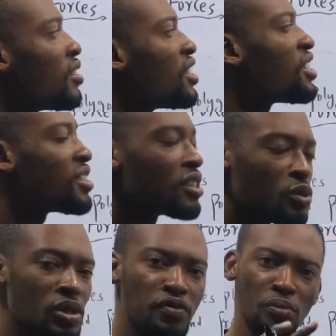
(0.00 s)
this is a
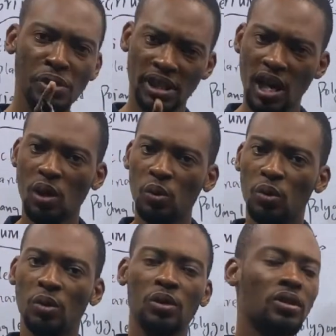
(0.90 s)
uniform meter rule,
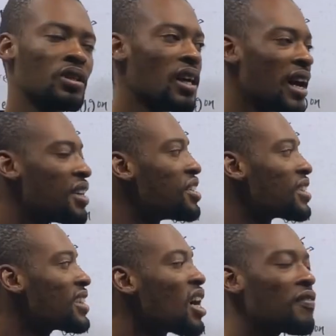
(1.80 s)
and the
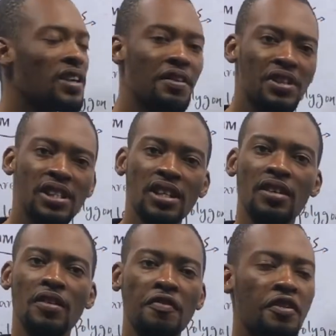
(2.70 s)
center of gravity
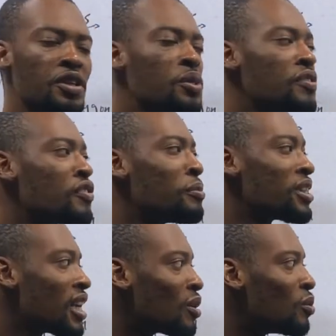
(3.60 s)
for a uniform
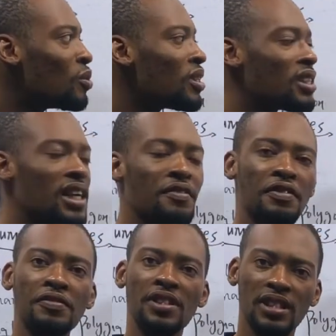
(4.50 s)
meter rule is at
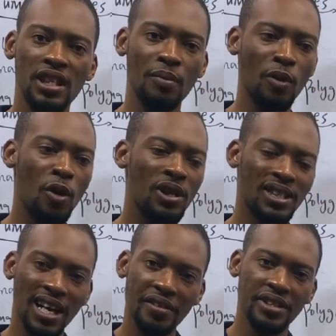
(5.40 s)
50 cm, or
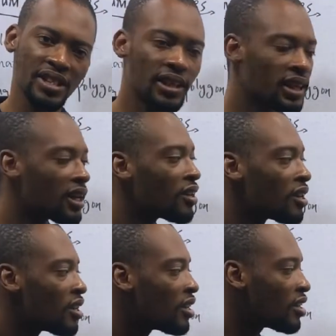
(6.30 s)
is at the center.
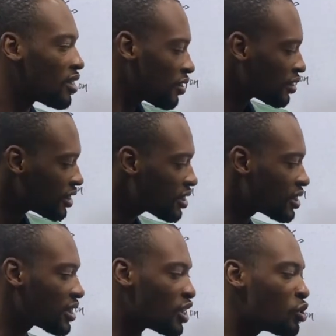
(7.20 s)
This
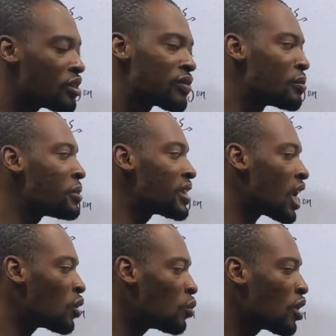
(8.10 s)
is a uniform
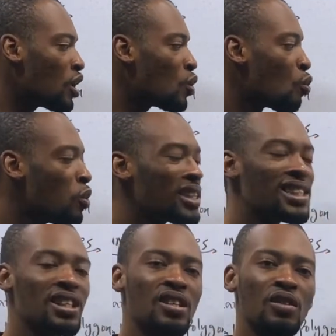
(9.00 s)
meter rule, which
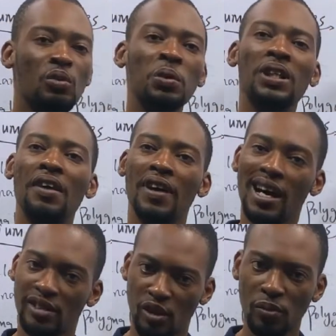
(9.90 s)
we would have
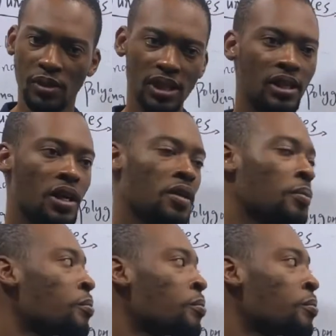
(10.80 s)
assumed earlier.